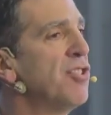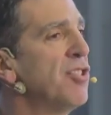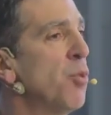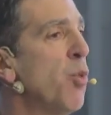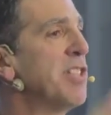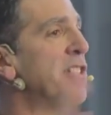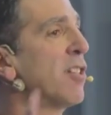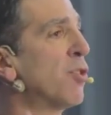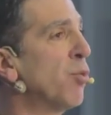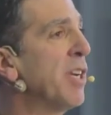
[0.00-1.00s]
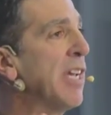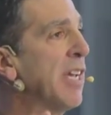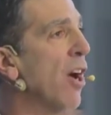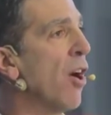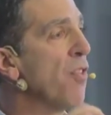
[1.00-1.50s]
to what
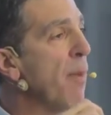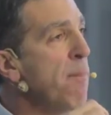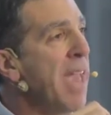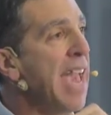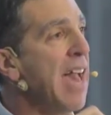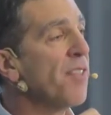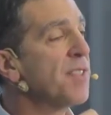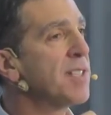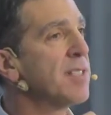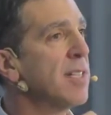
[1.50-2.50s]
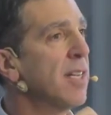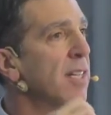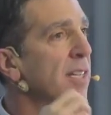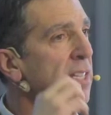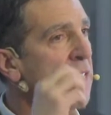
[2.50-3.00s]
degree are the paths
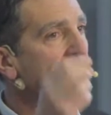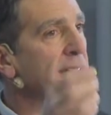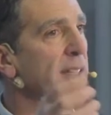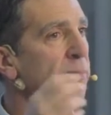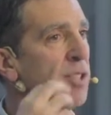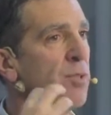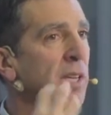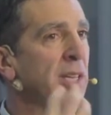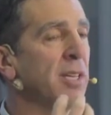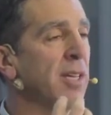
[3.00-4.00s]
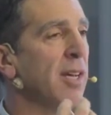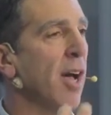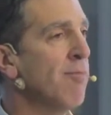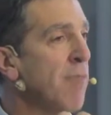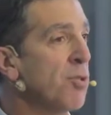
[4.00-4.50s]
connected between
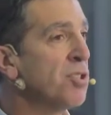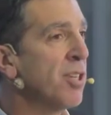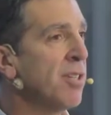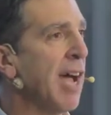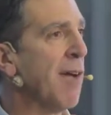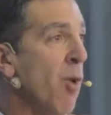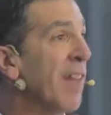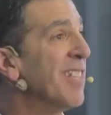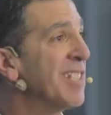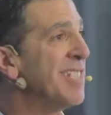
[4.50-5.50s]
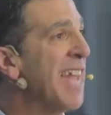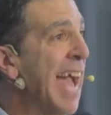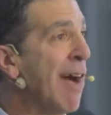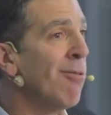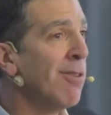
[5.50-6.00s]
emotion, I want this
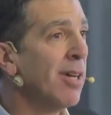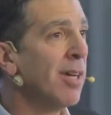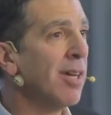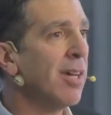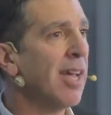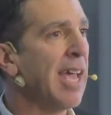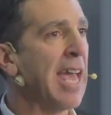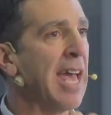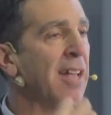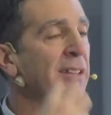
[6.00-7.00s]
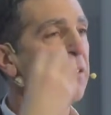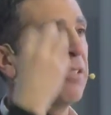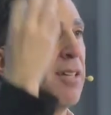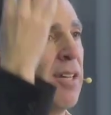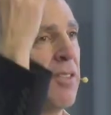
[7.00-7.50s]
now,
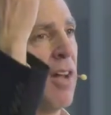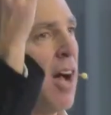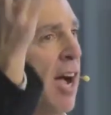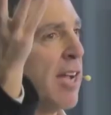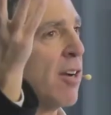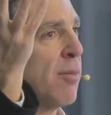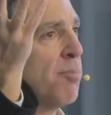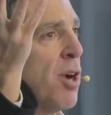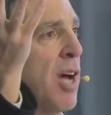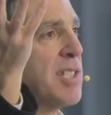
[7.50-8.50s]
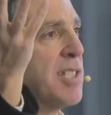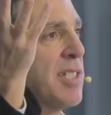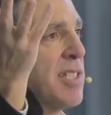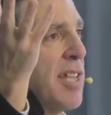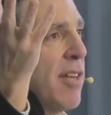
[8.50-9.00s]
and the higher
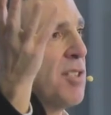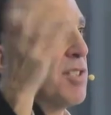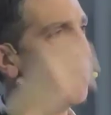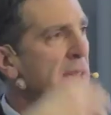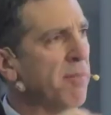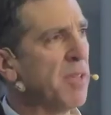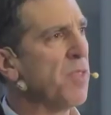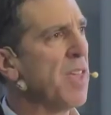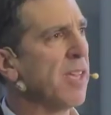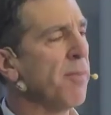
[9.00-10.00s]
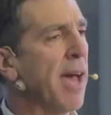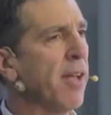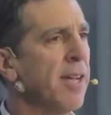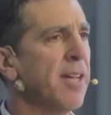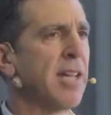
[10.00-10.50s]
processing centers that make me think
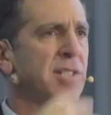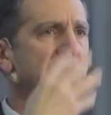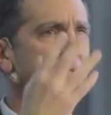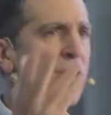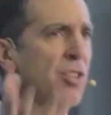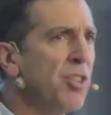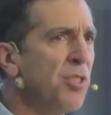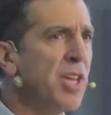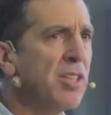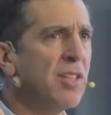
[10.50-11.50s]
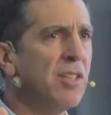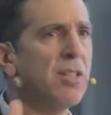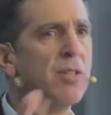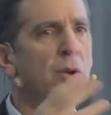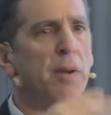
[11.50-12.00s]
about, is this a good thing to
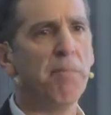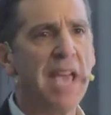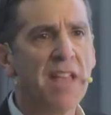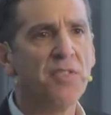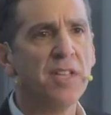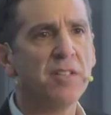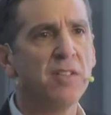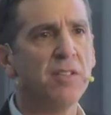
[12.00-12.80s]
do or a bad thing to